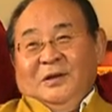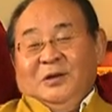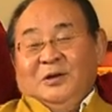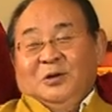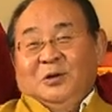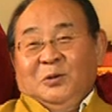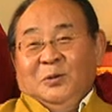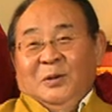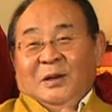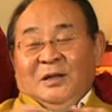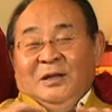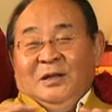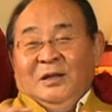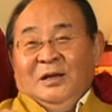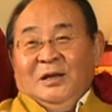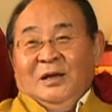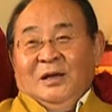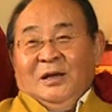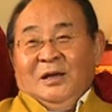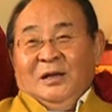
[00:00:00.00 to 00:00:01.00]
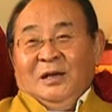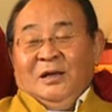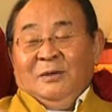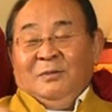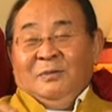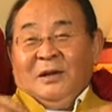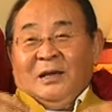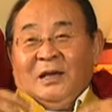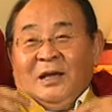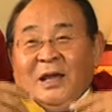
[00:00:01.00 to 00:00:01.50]
So when he
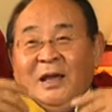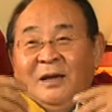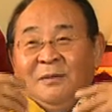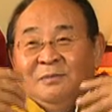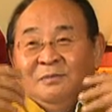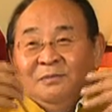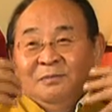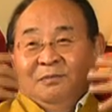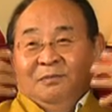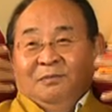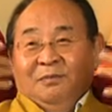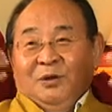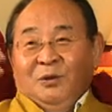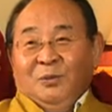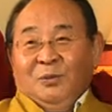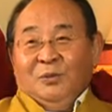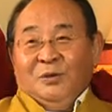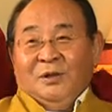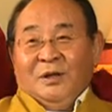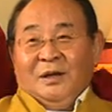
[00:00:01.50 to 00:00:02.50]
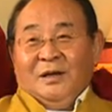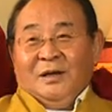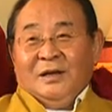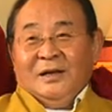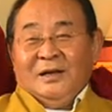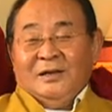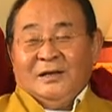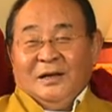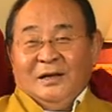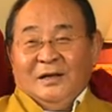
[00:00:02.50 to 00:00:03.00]
became the Buddha,
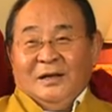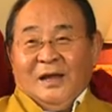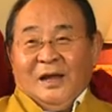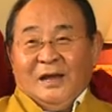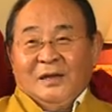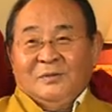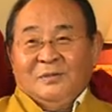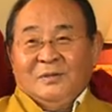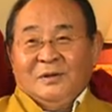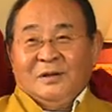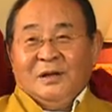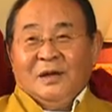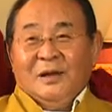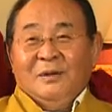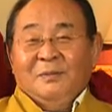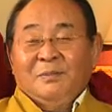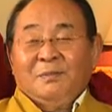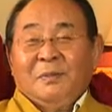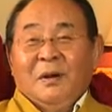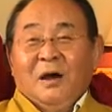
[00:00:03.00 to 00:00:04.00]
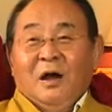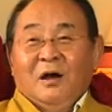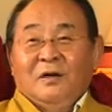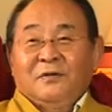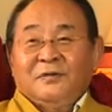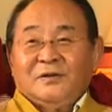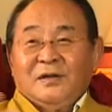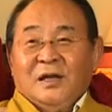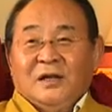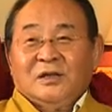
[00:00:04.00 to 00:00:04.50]
it enlightenment, power
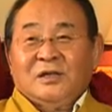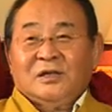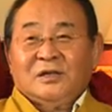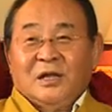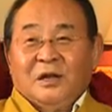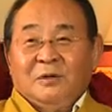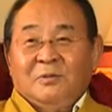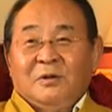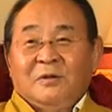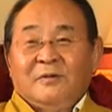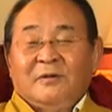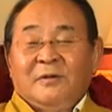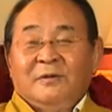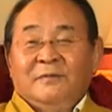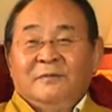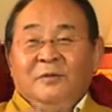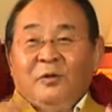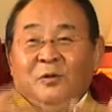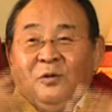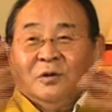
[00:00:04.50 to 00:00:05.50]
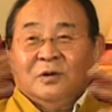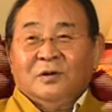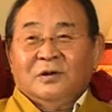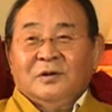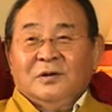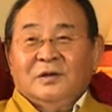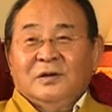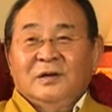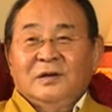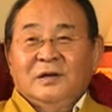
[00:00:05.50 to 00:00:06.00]
of such is that when we invoke,
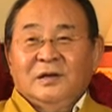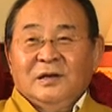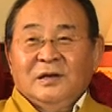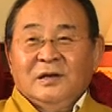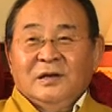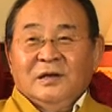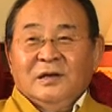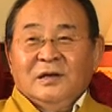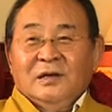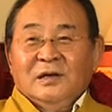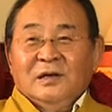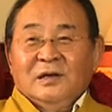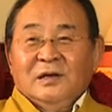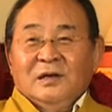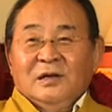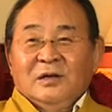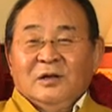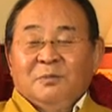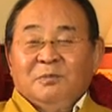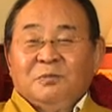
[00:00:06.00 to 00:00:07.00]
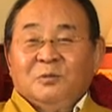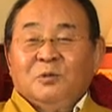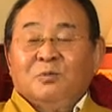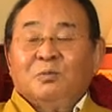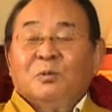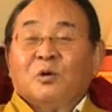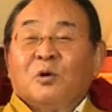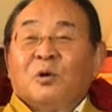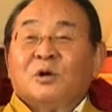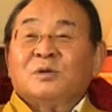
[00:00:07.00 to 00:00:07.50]
the,
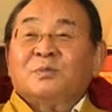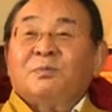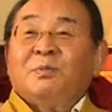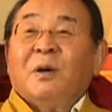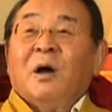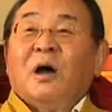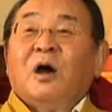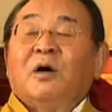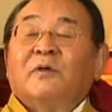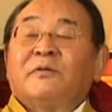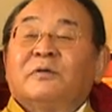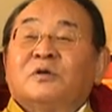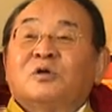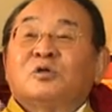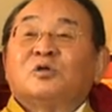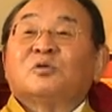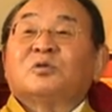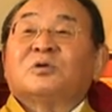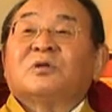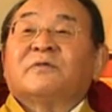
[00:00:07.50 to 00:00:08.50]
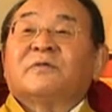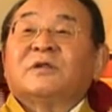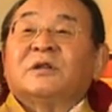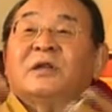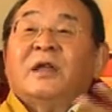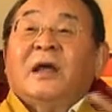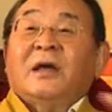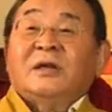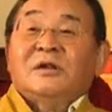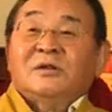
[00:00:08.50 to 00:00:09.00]
because power, the truth of his
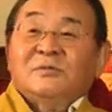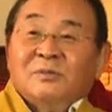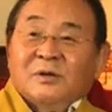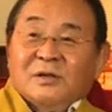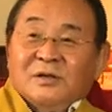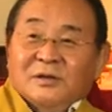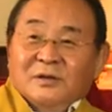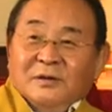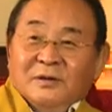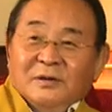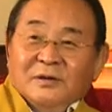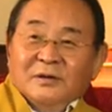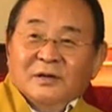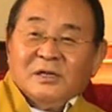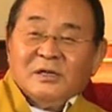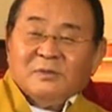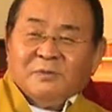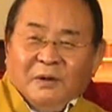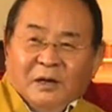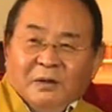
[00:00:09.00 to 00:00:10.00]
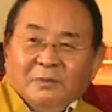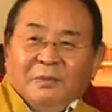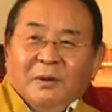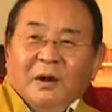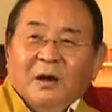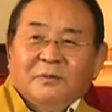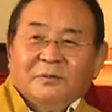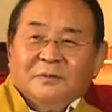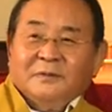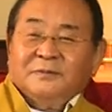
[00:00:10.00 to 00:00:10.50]
enlightenment is very
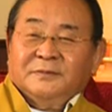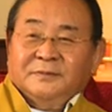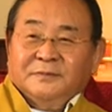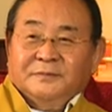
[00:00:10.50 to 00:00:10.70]
powerful.